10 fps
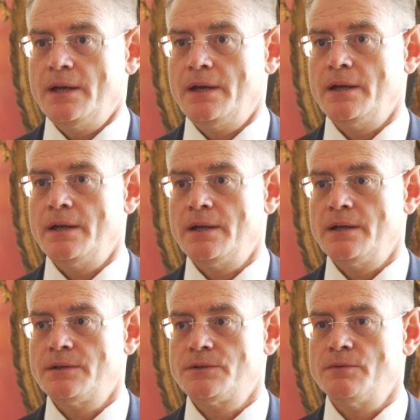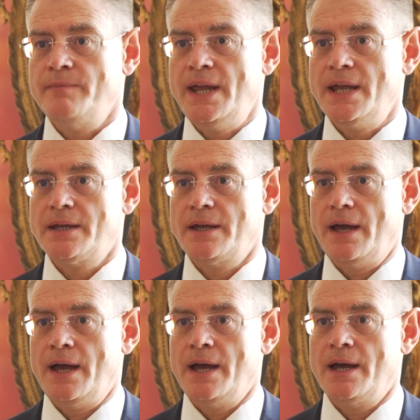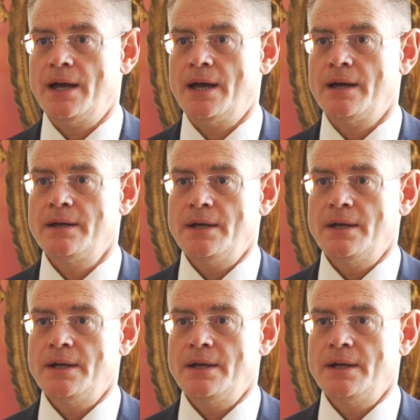to make a